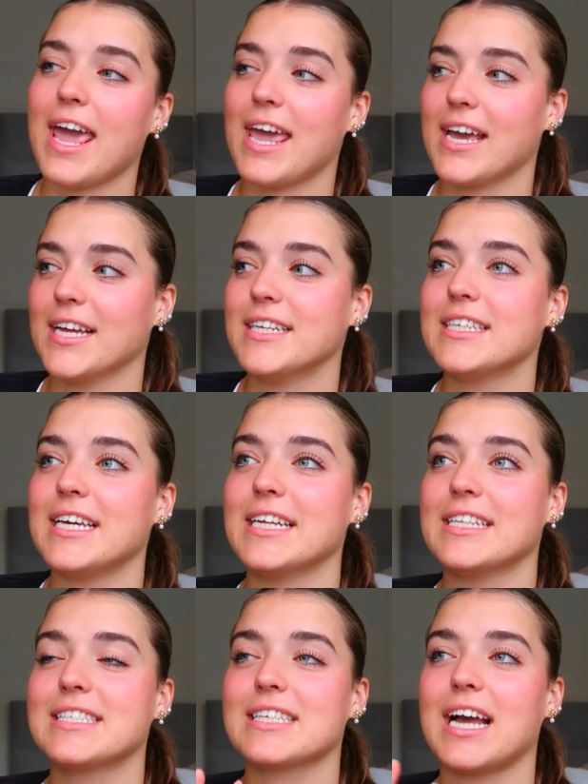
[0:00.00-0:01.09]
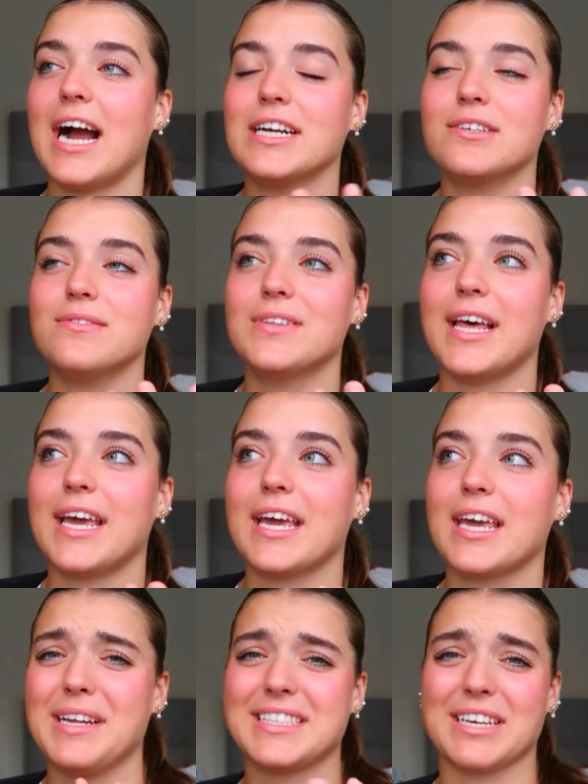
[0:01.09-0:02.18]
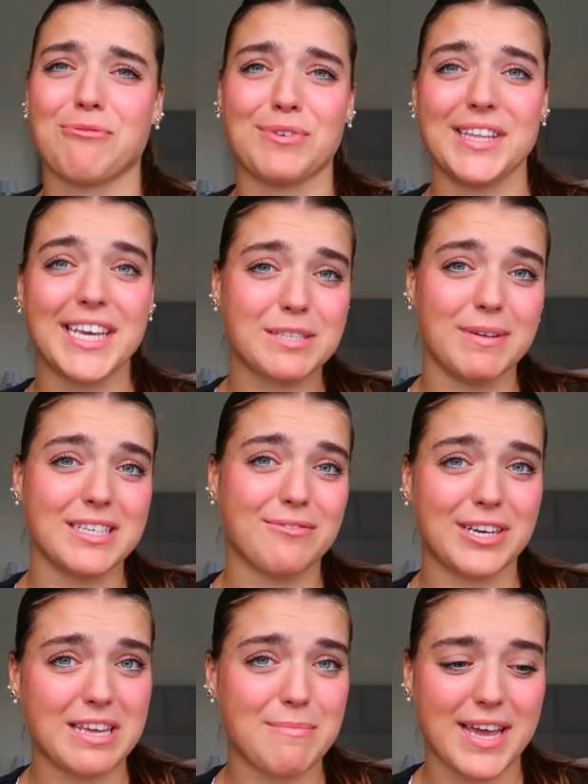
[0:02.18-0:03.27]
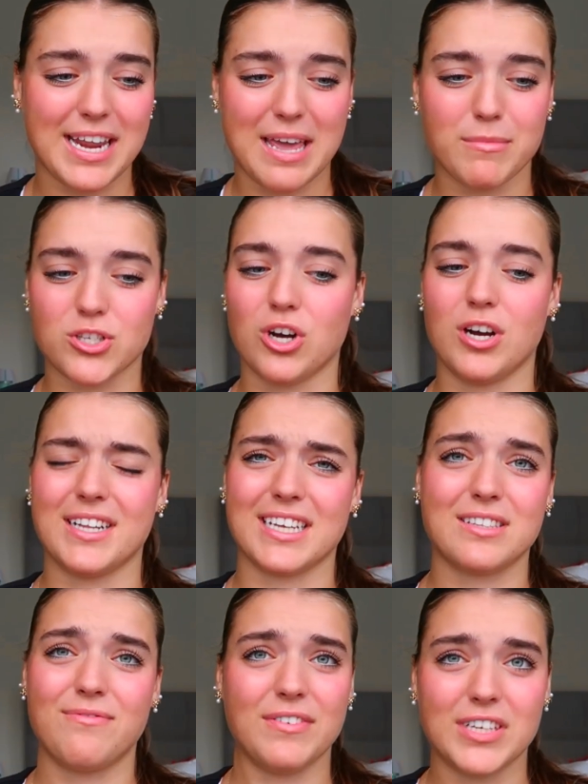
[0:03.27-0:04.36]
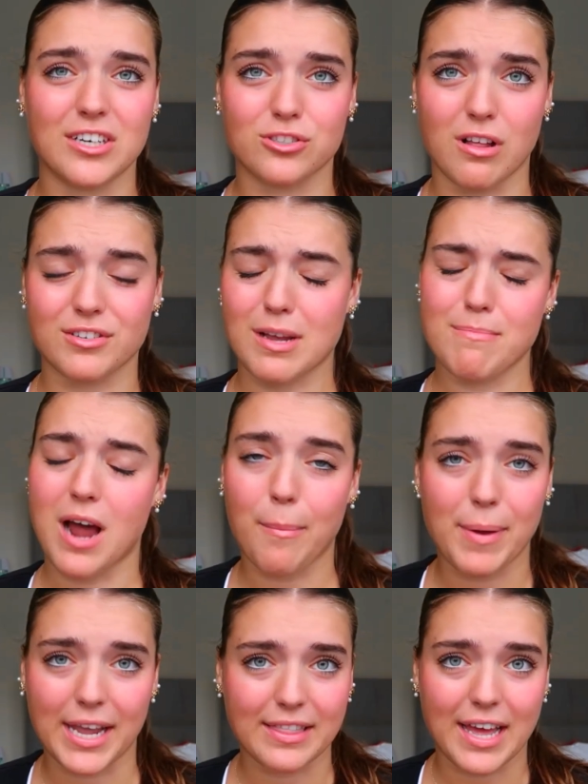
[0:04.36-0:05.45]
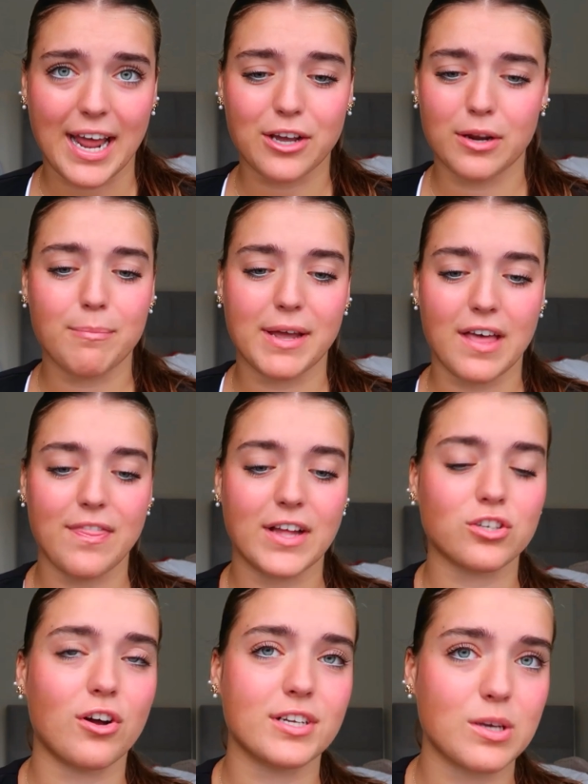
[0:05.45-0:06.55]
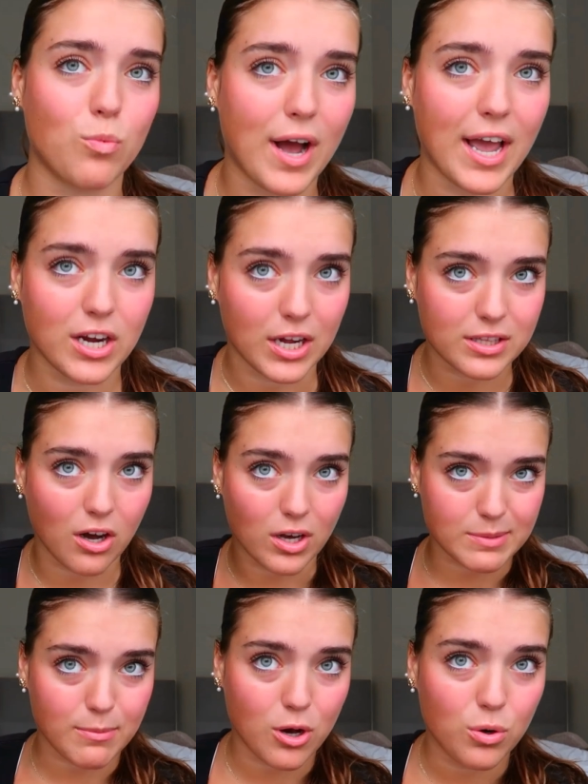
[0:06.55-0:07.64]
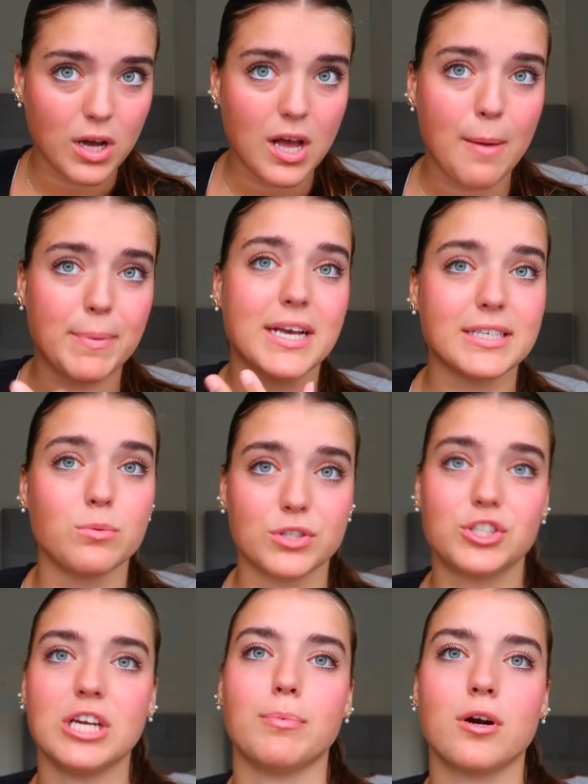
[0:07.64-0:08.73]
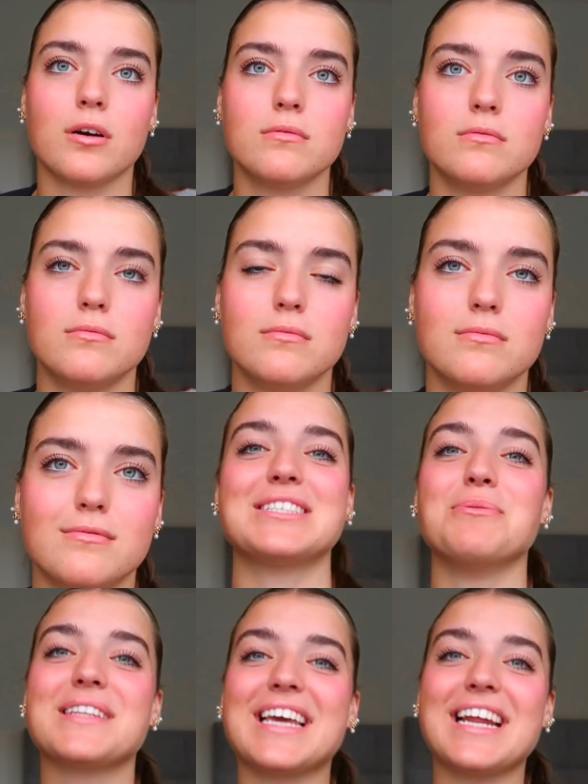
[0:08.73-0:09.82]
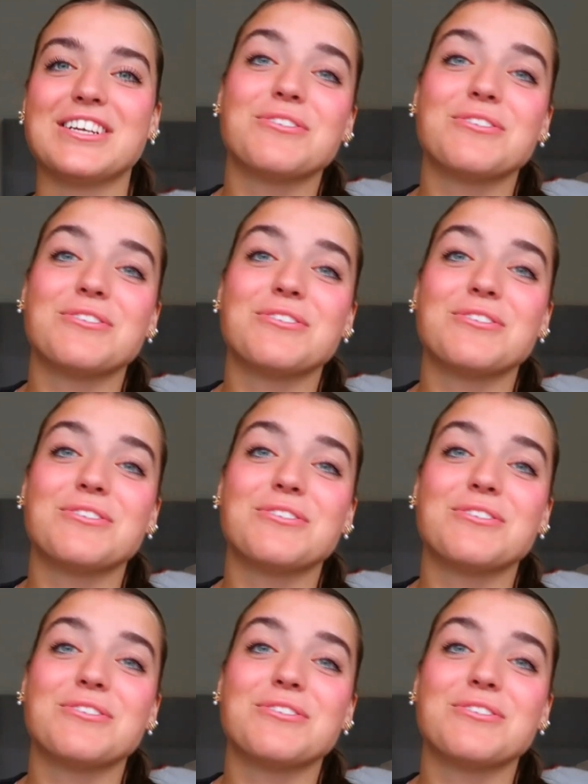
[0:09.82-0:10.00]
and it's kind of like, it's like really expensive on eBay and Amazon. It's like $1,500. I'm not paying that. I couldn't pay that. That's honestly why I got the Osmo, because it was cheaper. Still with the Canon